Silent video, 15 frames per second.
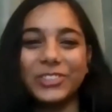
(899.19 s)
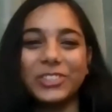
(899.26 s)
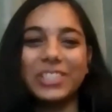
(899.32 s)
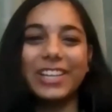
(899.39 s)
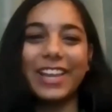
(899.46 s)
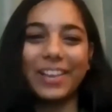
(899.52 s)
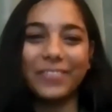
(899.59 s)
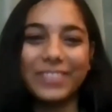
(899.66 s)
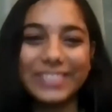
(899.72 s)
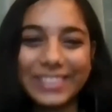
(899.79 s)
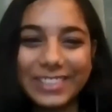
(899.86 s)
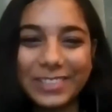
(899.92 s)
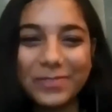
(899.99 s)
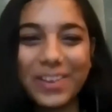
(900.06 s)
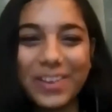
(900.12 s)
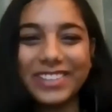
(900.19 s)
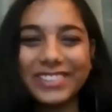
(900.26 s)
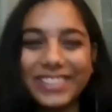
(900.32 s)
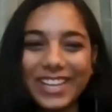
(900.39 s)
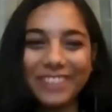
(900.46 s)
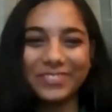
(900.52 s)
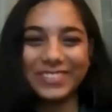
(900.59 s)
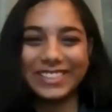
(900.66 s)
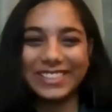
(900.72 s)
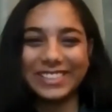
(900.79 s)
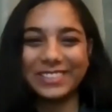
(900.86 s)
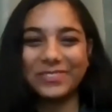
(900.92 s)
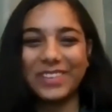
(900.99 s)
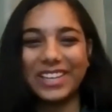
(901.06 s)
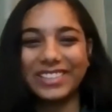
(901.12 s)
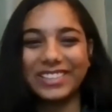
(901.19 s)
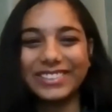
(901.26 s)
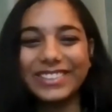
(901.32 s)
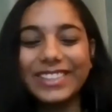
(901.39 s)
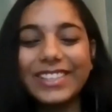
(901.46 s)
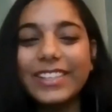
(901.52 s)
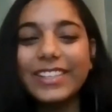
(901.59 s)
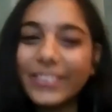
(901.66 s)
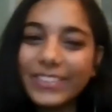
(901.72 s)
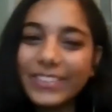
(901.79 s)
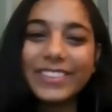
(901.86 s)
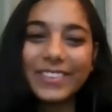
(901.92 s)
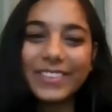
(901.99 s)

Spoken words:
Ginny, can we see the medal? Can we see the medal? So it's a